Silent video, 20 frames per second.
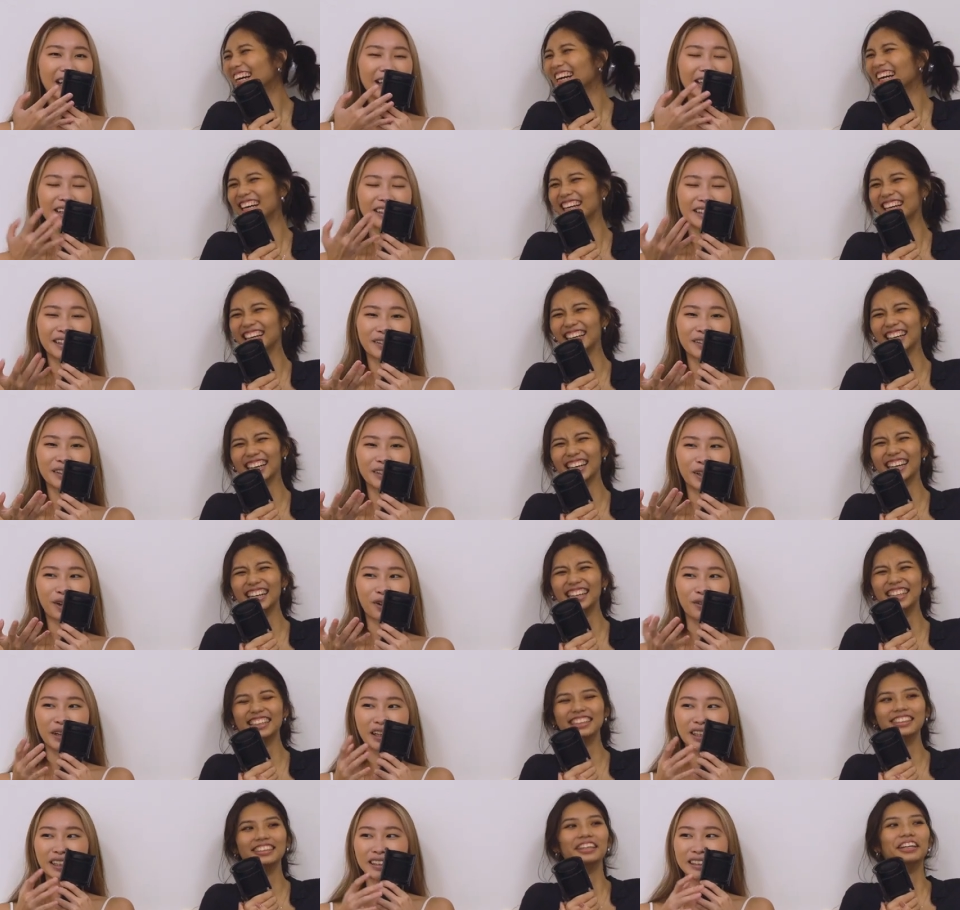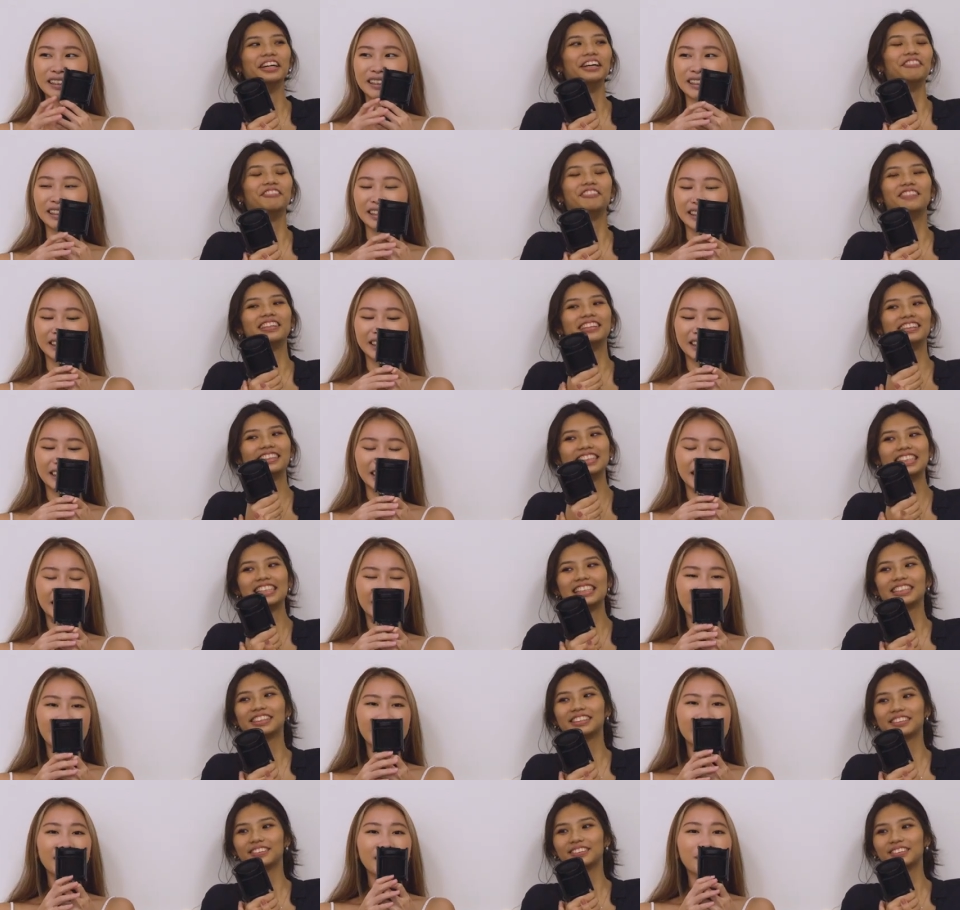Speaker 1: I can tell that you're very clingy. Very.
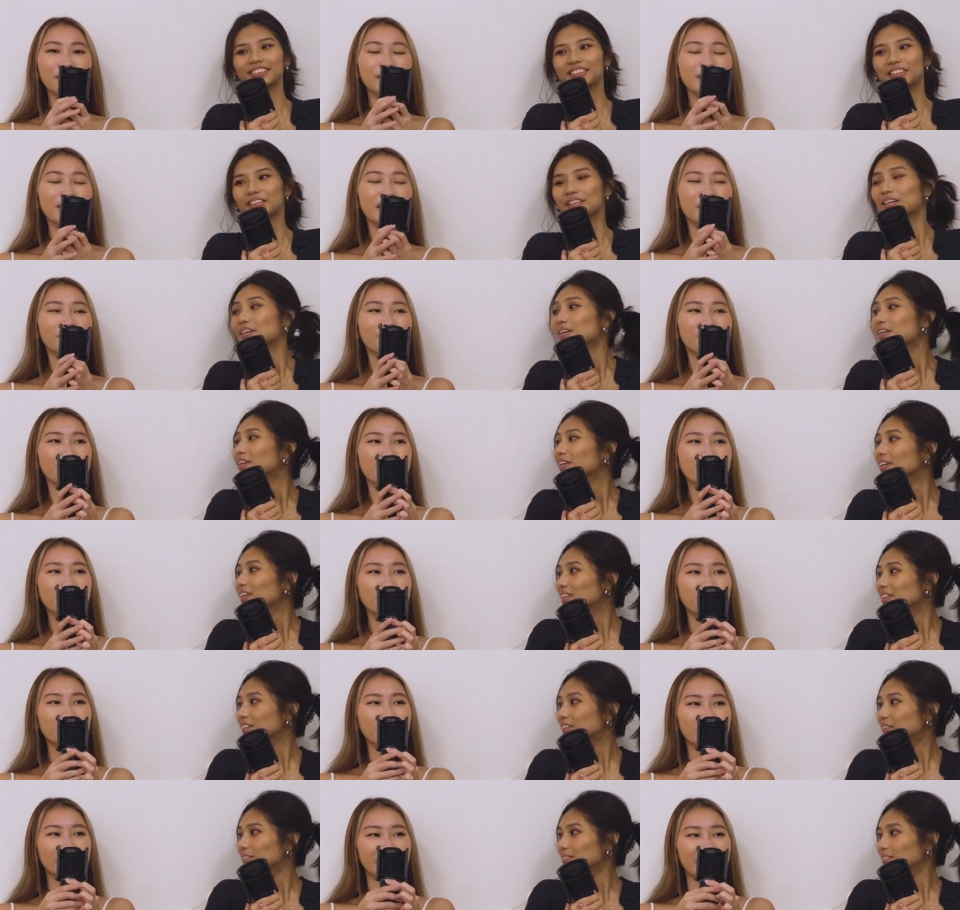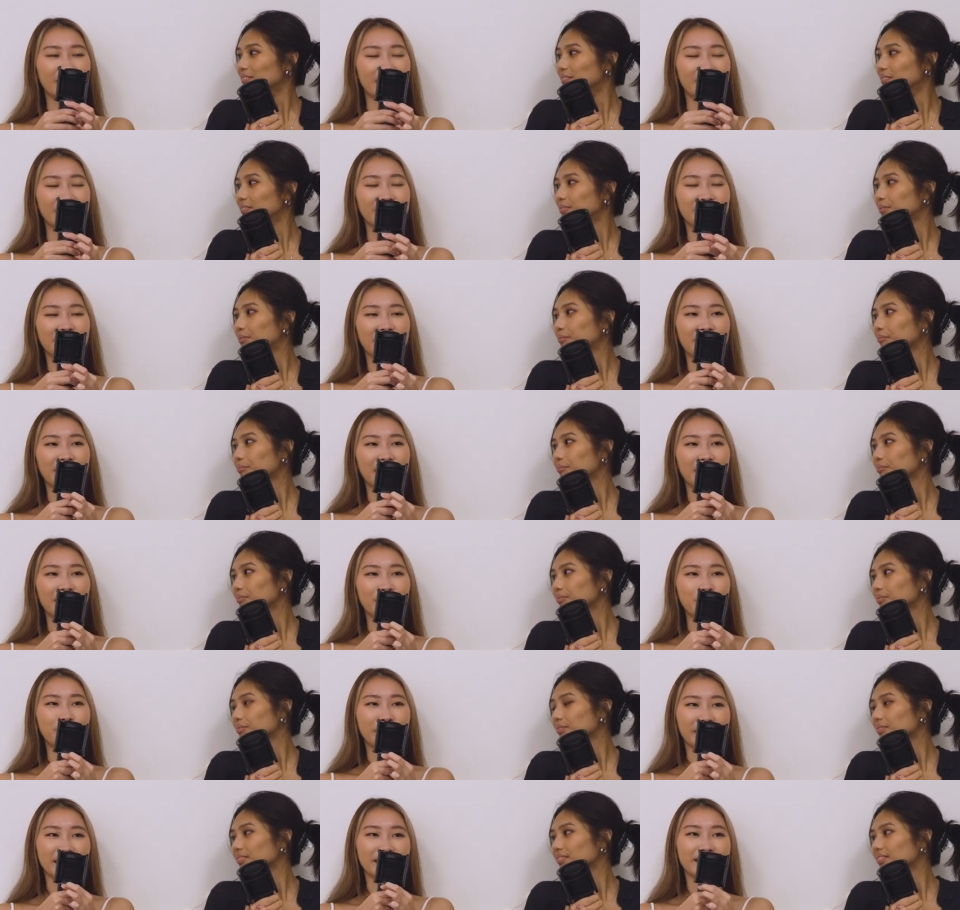So and I also wish that like
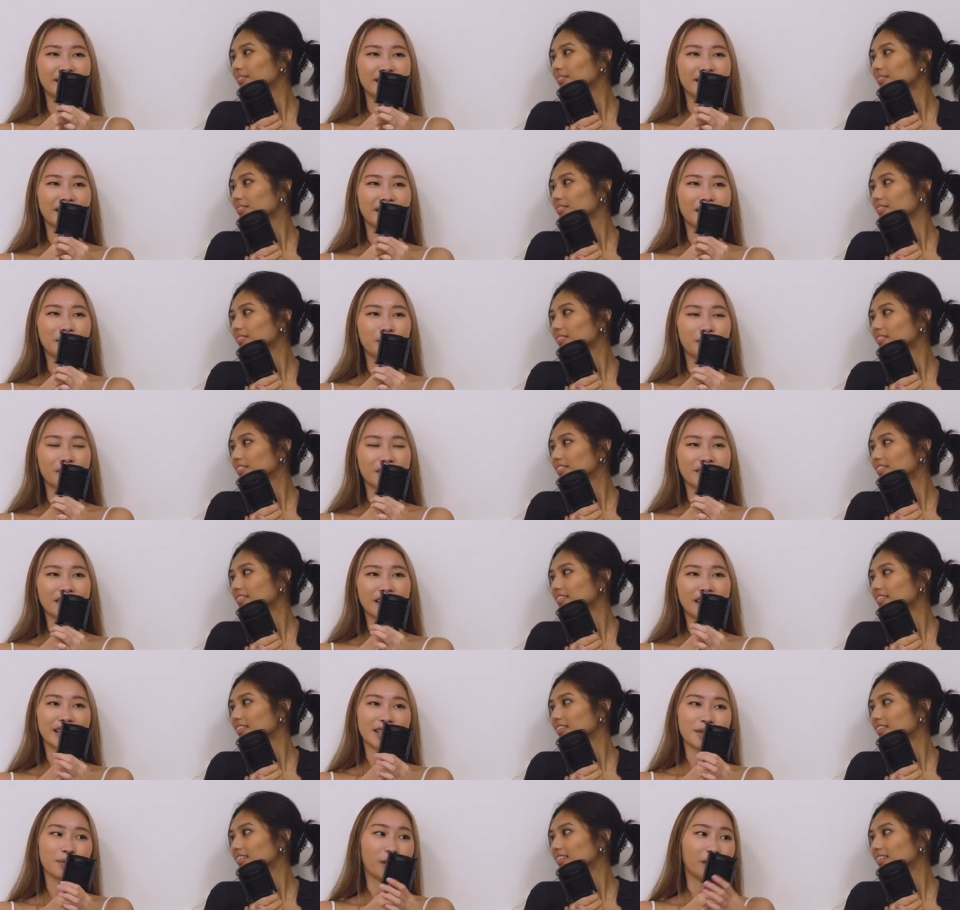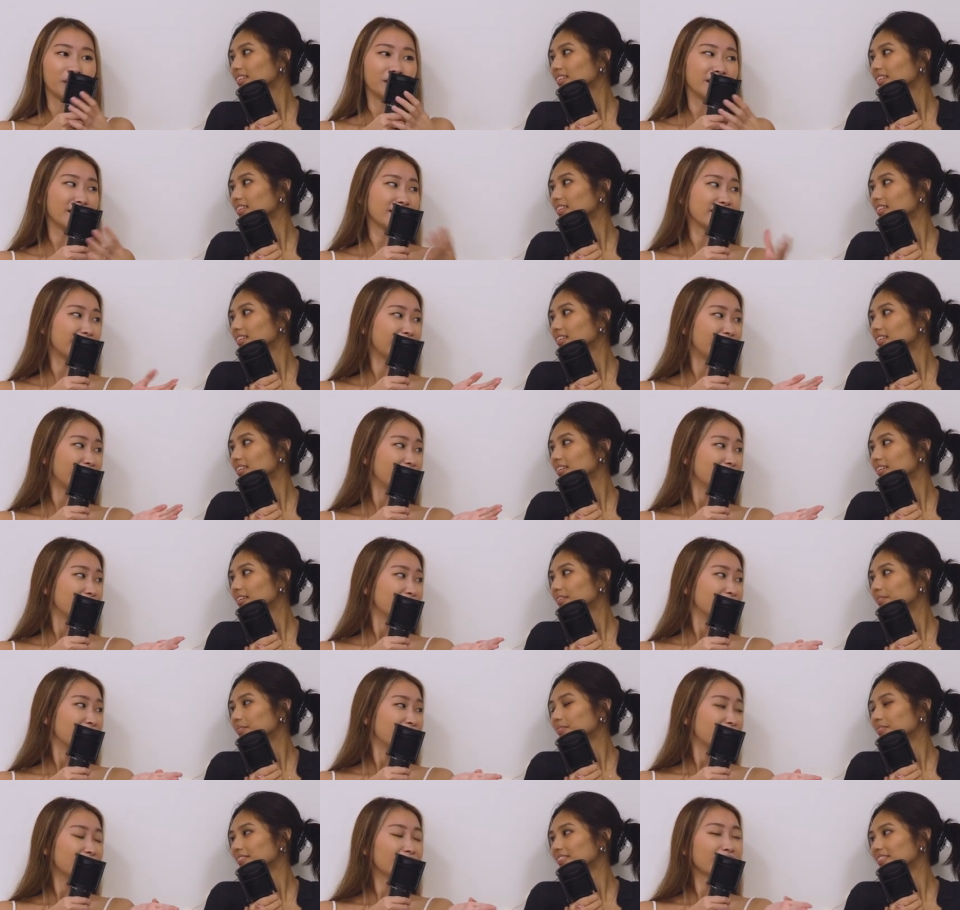my CCA was as bonded as that.
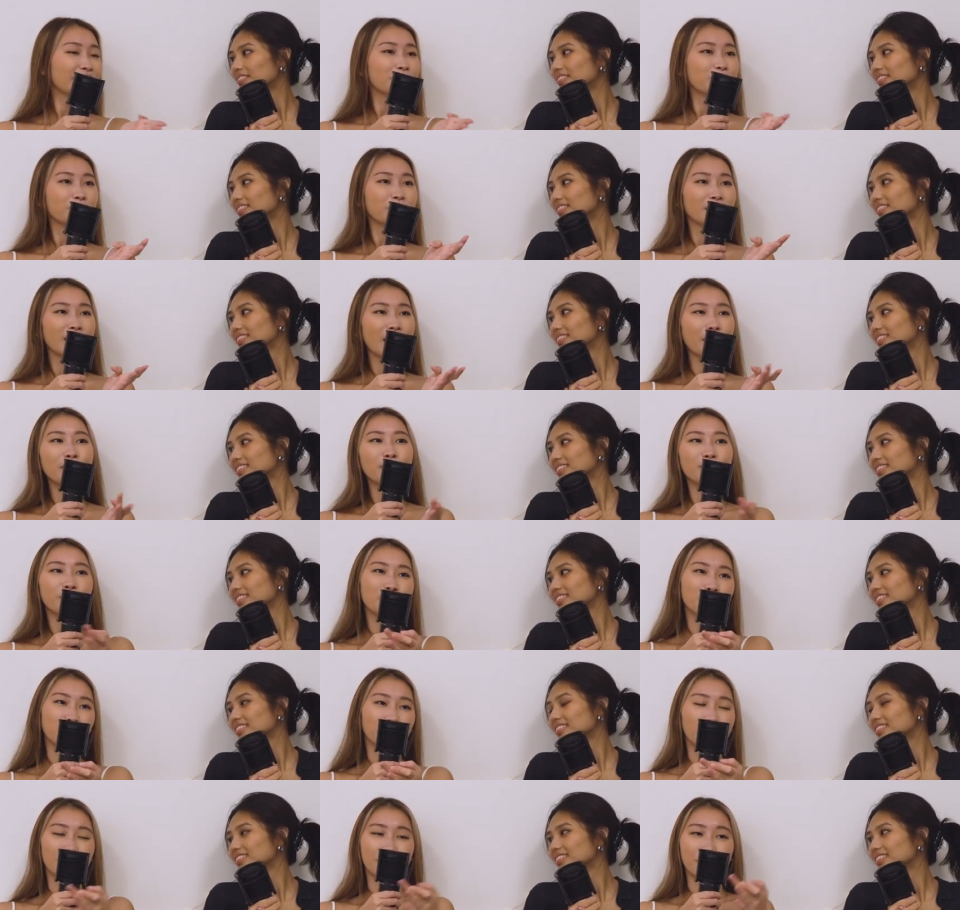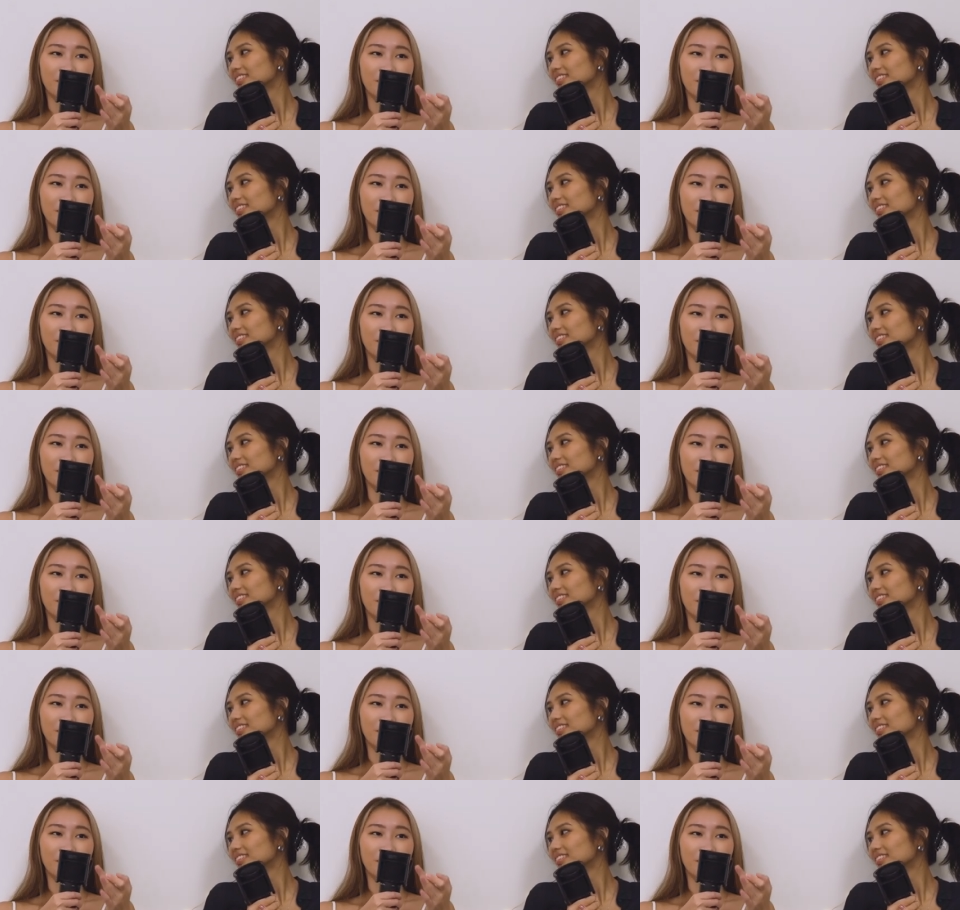Like, I mean, we were